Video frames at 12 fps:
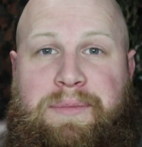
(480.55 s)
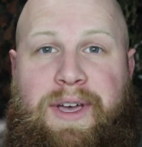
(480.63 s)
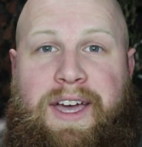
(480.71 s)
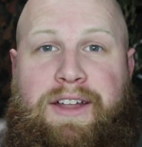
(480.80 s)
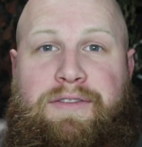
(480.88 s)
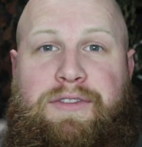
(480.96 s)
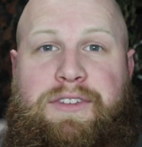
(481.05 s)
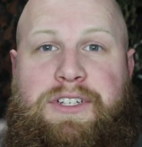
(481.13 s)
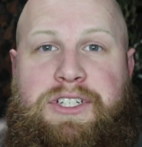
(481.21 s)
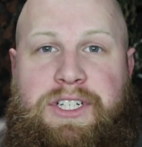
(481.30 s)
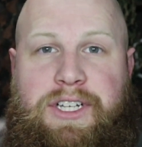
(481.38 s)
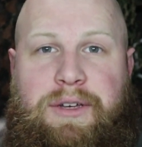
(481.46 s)
bad for the
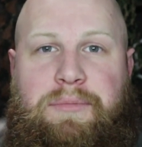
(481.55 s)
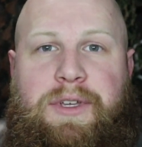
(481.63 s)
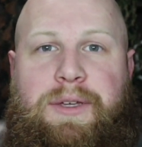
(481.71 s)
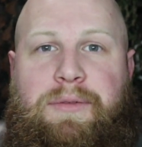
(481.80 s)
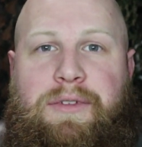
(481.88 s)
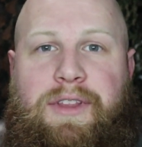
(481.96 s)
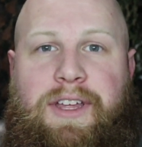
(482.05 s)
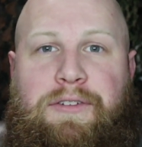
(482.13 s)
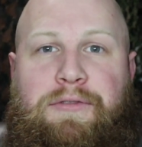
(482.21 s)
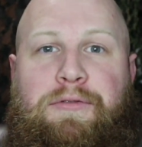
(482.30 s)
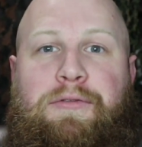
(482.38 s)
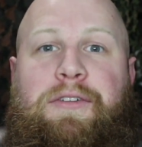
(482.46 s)
GM people. They
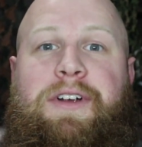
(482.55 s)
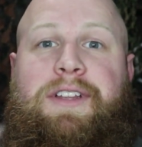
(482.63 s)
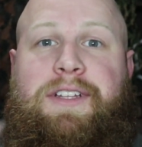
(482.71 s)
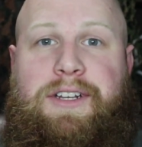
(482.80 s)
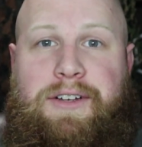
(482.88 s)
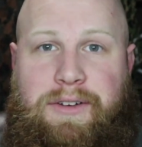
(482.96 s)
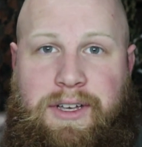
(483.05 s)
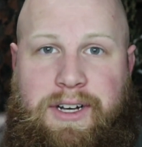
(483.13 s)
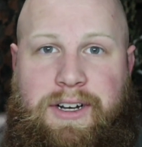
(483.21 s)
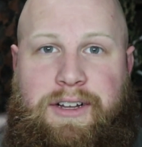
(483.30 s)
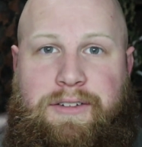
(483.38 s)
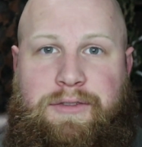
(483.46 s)
really don't get
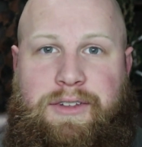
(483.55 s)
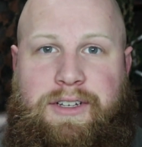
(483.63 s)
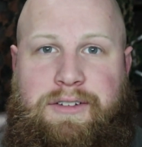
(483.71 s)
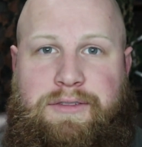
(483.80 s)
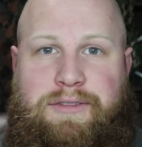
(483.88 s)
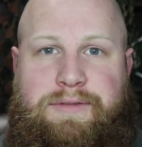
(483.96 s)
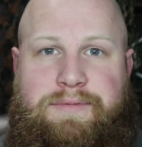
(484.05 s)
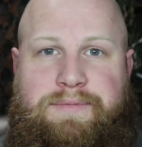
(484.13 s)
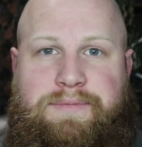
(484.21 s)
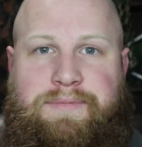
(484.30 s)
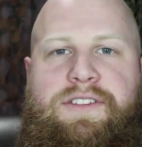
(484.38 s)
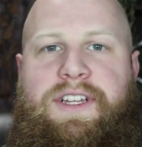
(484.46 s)
enough love.
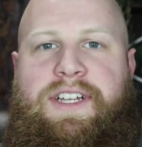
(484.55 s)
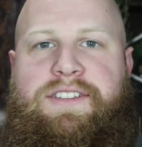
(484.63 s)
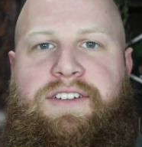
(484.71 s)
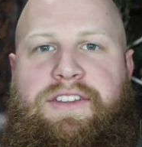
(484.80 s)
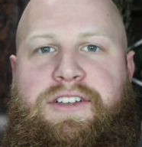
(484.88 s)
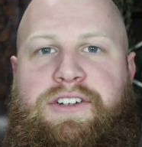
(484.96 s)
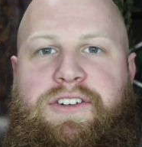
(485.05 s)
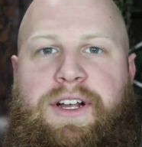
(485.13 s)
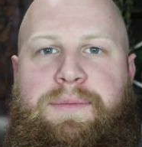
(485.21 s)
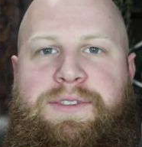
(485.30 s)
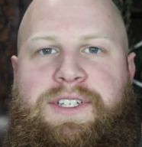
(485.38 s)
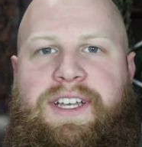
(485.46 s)
So that's all the
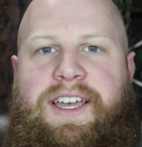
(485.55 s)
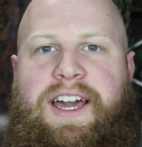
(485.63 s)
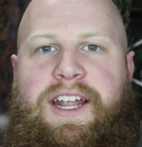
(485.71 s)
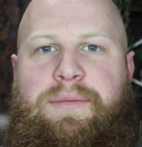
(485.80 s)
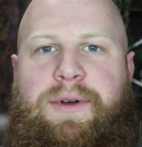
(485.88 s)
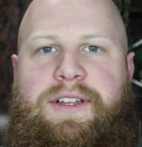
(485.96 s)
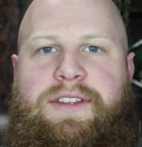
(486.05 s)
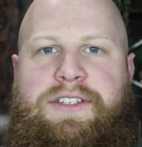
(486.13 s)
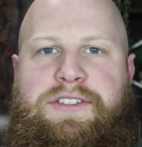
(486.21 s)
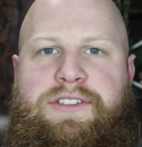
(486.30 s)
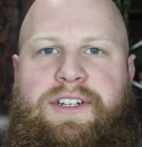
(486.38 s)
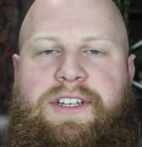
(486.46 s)
gripes I got about
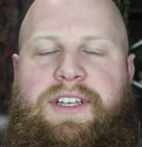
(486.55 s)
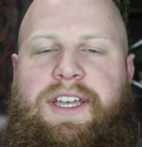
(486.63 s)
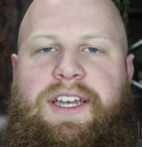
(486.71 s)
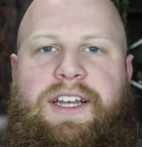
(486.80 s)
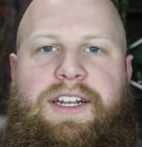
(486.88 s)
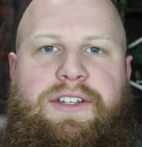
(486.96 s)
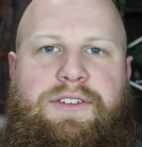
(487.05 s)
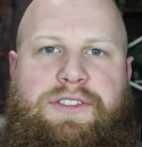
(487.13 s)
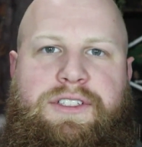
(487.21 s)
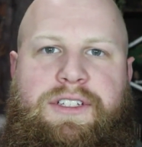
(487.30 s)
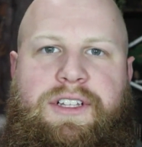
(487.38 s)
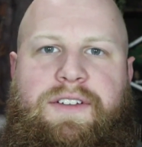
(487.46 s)
this truck. Again, I do
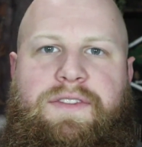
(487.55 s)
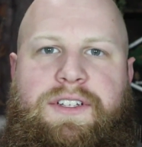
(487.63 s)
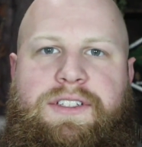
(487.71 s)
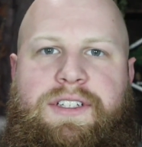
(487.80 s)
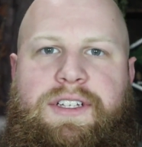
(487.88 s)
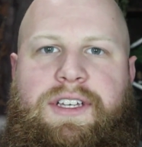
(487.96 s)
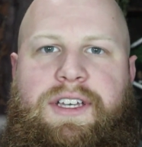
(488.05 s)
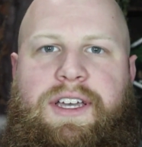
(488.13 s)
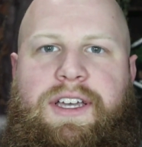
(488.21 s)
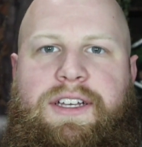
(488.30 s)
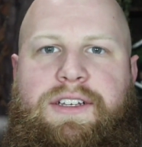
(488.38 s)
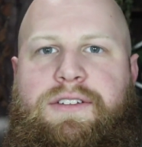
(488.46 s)
still love this thing.
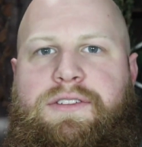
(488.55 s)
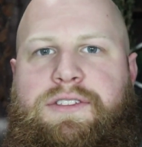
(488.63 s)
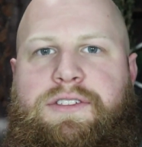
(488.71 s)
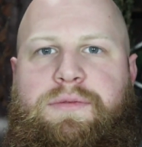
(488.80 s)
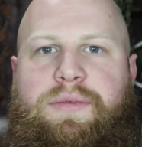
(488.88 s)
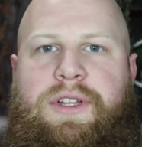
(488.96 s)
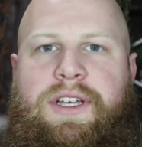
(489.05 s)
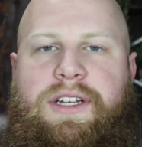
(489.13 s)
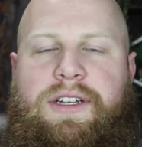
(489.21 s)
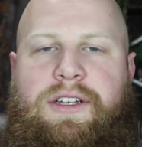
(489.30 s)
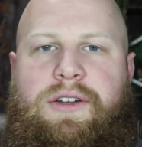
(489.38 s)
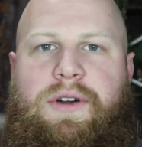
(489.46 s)
I do still
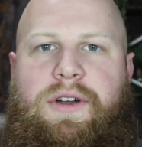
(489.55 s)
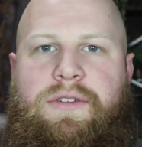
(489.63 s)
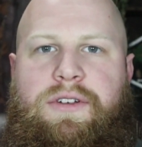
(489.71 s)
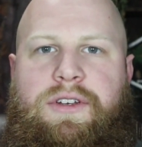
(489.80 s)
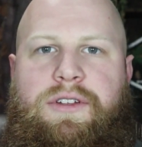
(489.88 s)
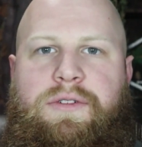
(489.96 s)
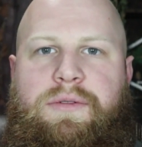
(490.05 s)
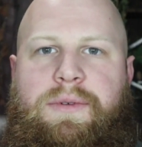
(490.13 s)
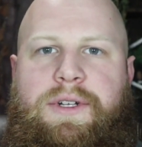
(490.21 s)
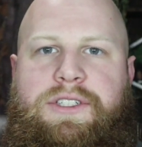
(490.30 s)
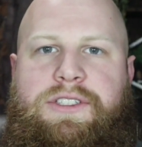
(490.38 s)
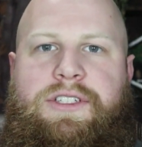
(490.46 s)
plan to go out and do a
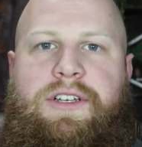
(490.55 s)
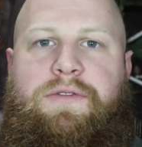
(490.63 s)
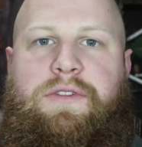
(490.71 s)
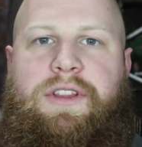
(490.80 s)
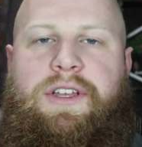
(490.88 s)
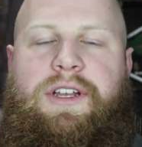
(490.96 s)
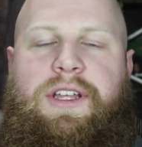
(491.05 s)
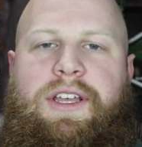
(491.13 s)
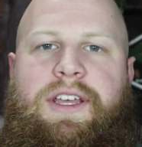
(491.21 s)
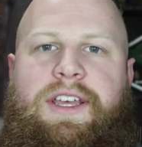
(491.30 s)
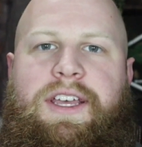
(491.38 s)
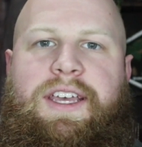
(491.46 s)
bunch of stuff with it,
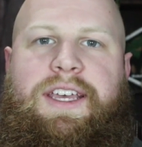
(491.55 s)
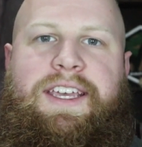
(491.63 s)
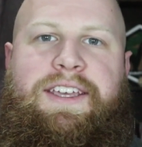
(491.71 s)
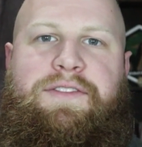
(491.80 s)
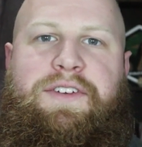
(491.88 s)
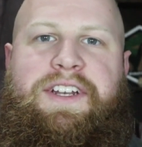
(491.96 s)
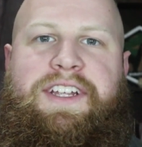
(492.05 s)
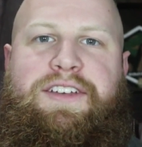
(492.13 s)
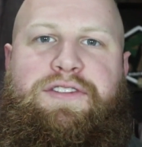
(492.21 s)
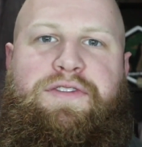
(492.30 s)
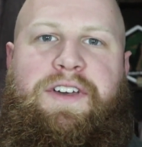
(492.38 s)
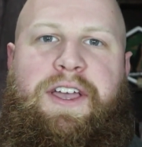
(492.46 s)
even
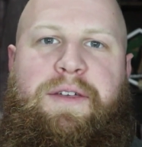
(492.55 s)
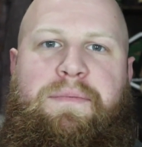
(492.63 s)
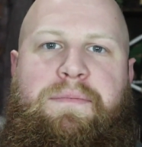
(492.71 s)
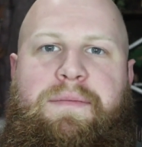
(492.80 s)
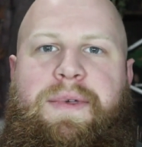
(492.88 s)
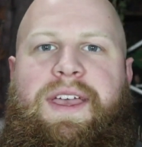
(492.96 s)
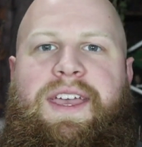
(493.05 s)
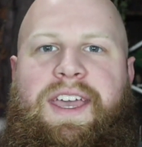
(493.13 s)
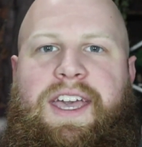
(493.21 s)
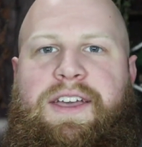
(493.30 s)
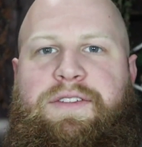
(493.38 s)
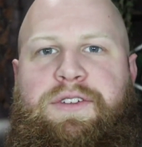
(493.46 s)
if I may
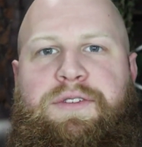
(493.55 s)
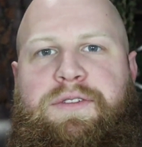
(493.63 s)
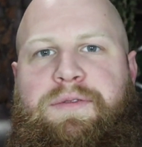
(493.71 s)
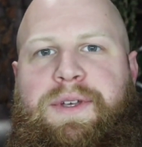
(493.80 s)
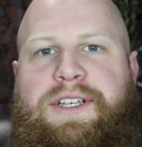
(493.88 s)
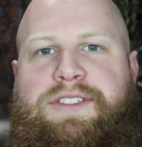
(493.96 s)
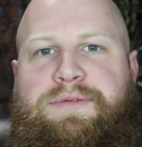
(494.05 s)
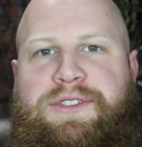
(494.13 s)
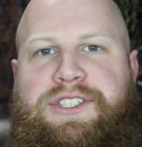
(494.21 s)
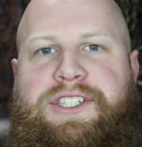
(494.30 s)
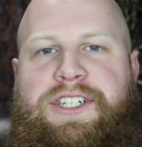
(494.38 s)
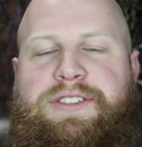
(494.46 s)
have to make some
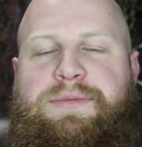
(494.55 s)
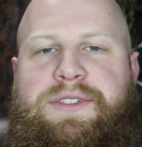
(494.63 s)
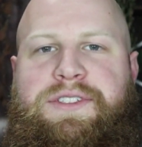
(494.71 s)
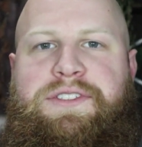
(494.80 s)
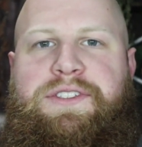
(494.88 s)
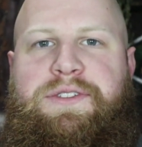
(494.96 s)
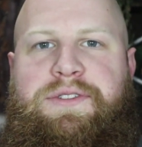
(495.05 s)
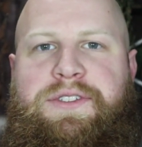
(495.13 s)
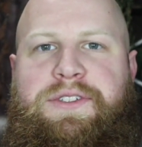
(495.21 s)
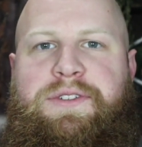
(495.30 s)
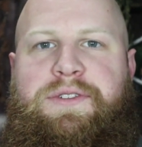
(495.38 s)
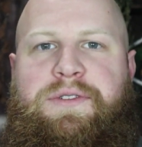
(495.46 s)
adjustments due
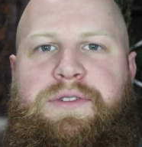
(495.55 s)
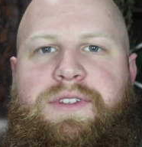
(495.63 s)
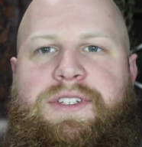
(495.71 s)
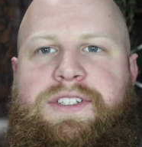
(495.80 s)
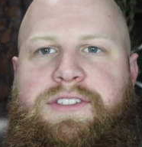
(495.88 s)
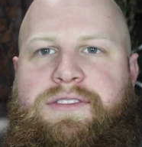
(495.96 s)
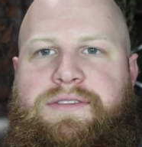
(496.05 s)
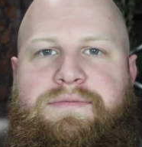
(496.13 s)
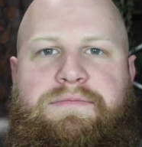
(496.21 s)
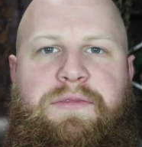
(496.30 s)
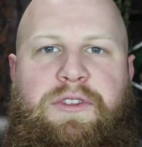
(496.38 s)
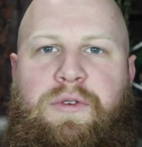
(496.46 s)
to just
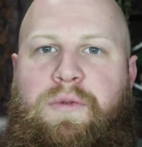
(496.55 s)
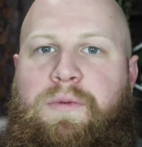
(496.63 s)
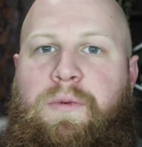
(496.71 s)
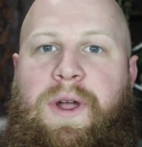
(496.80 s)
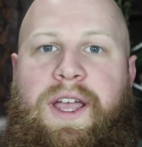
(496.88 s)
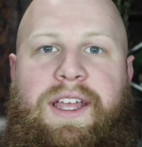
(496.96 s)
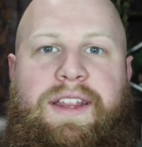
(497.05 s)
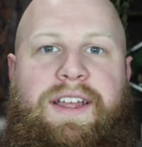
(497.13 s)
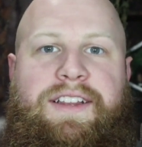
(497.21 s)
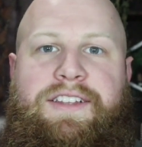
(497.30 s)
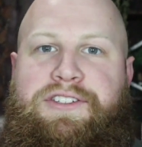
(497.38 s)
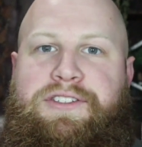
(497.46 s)
the way
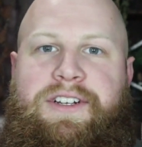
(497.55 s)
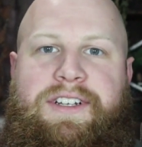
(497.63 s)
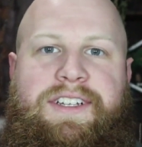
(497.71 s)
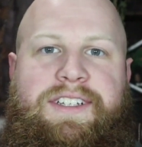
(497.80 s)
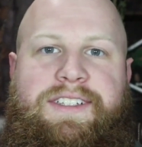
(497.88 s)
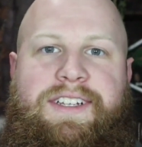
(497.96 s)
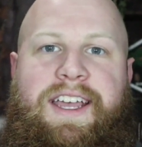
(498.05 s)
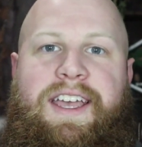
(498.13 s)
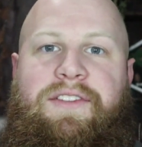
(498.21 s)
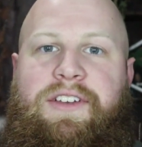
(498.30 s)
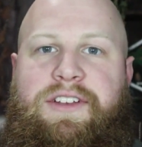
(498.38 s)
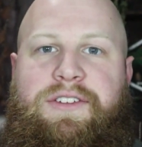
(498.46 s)
that the truck is and
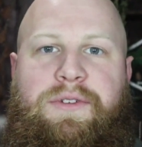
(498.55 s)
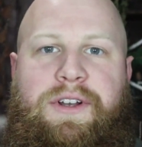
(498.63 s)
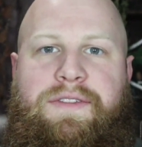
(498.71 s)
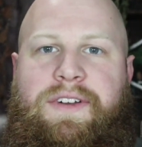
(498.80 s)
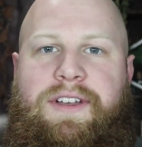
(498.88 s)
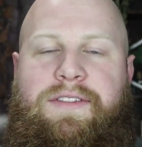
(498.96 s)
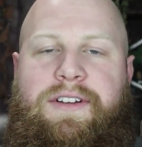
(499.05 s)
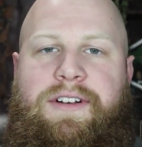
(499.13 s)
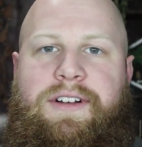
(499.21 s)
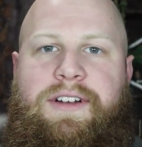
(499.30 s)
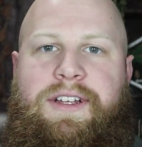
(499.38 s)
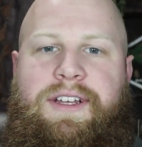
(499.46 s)
having a
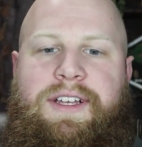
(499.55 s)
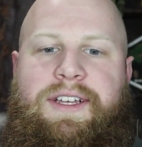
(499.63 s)
2500.